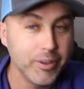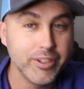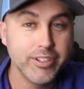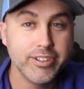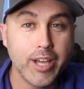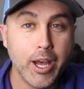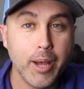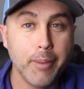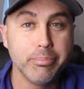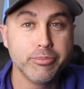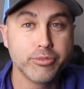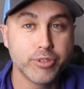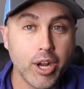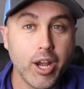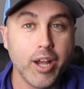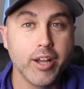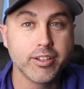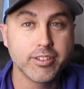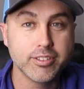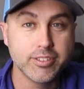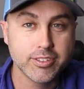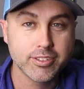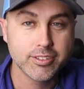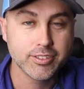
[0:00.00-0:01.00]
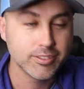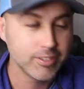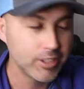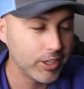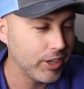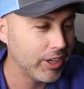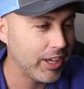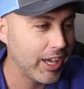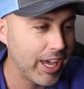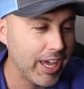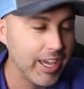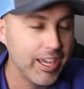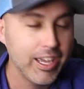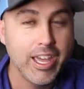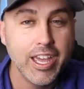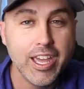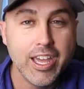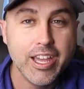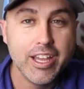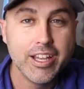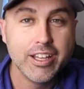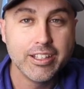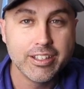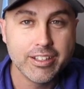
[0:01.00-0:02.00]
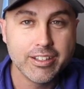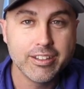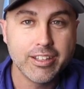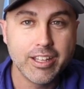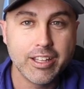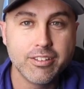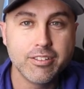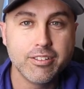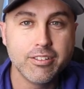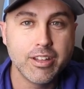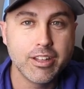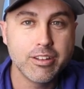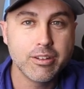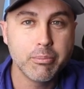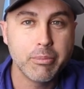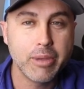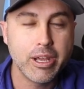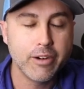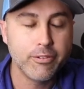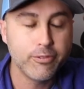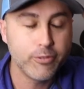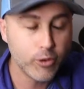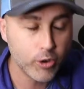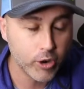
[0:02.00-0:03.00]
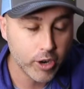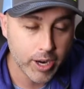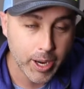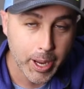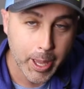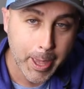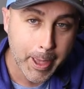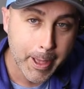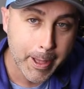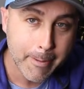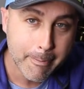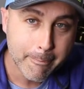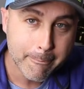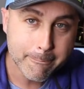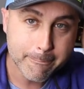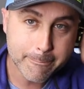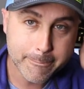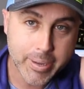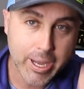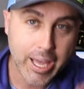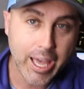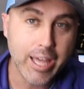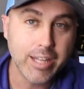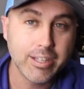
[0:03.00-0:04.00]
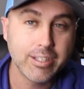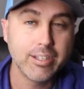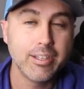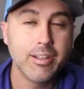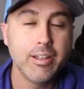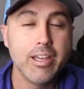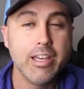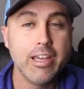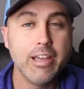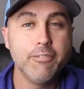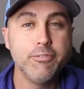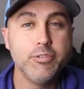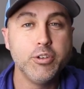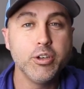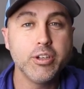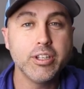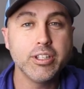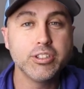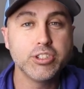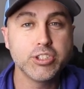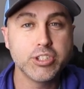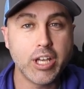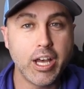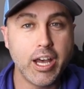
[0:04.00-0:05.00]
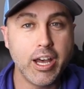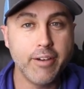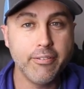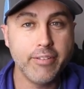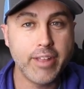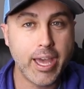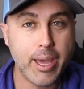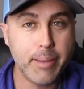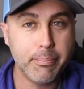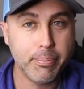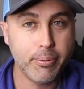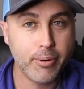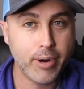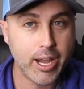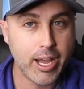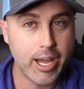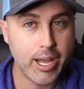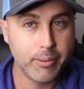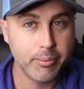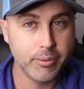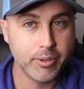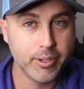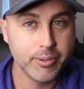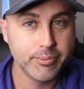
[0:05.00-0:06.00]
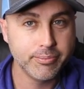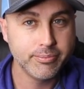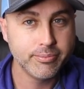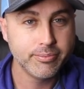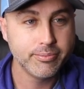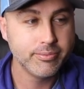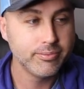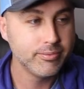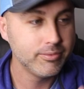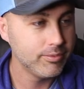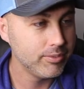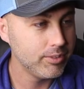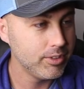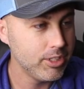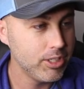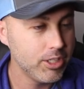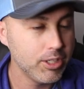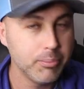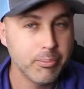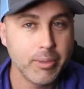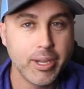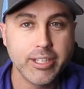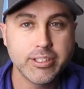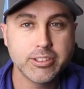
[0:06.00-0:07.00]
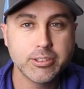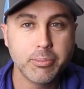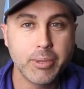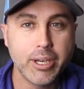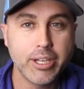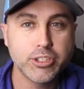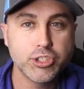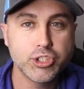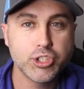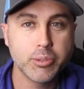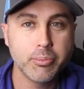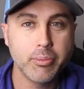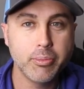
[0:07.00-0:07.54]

in dump trucks, okay? That, that's a metaphor. But if you can solve that problem, you can make some extra